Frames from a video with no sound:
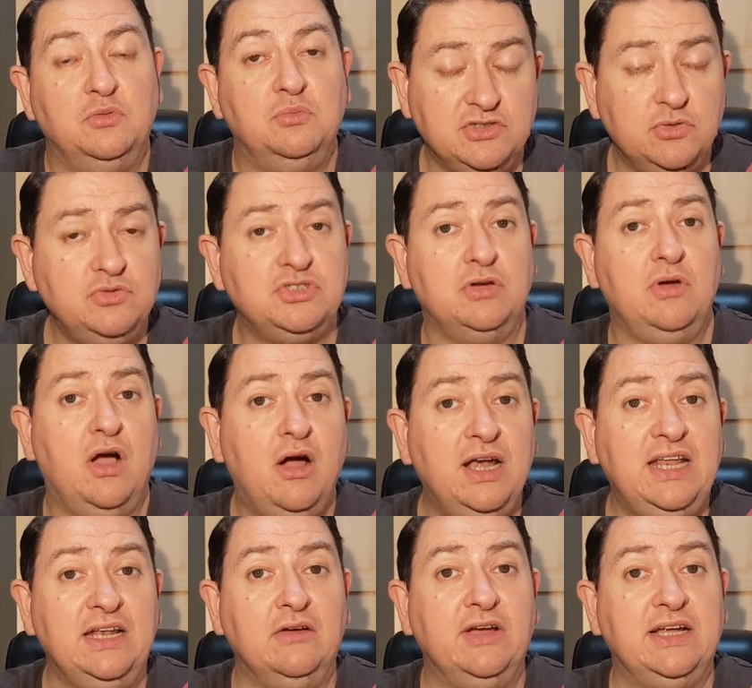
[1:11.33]
It's also
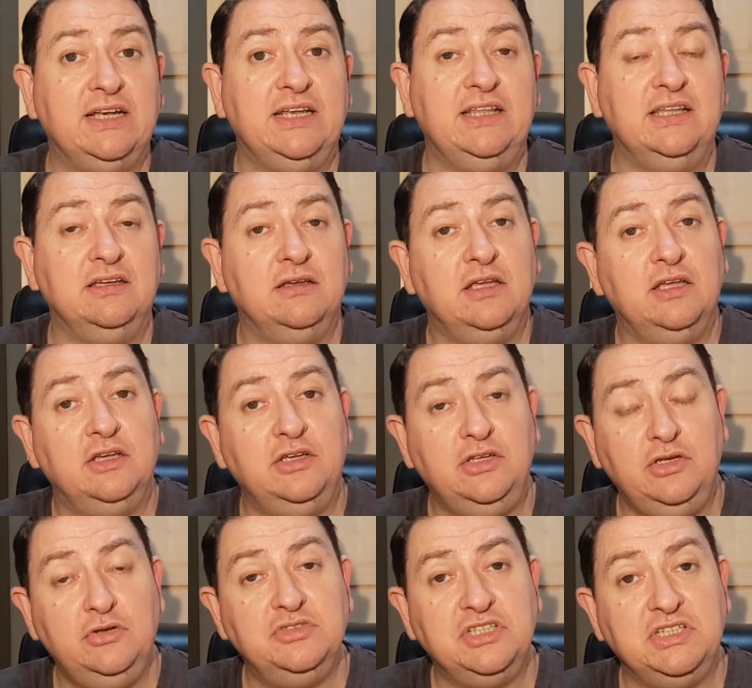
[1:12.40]
highly likely that
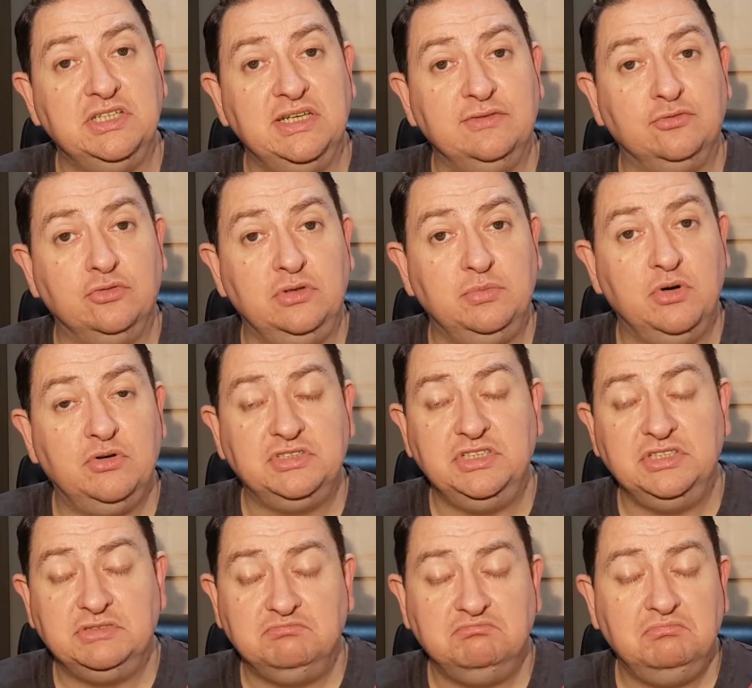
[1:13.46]
using delivery box
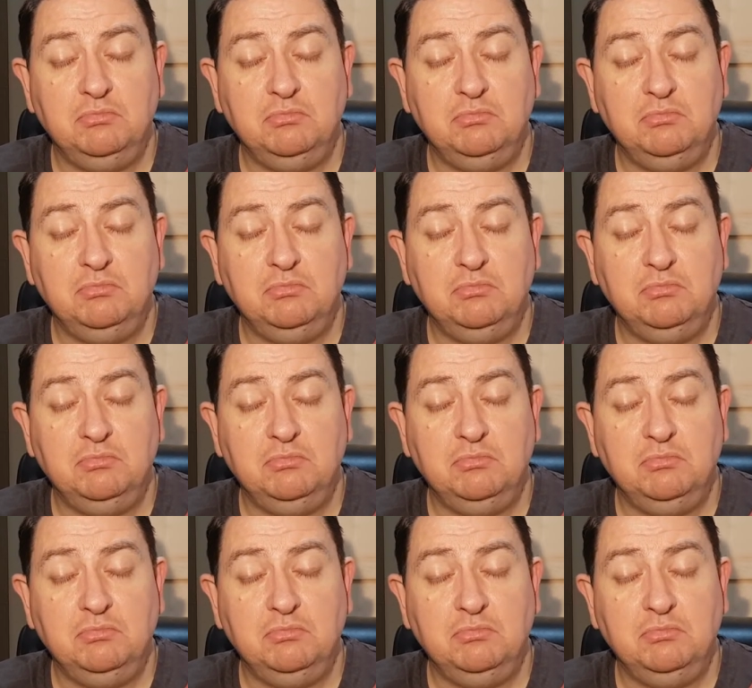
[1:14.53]
is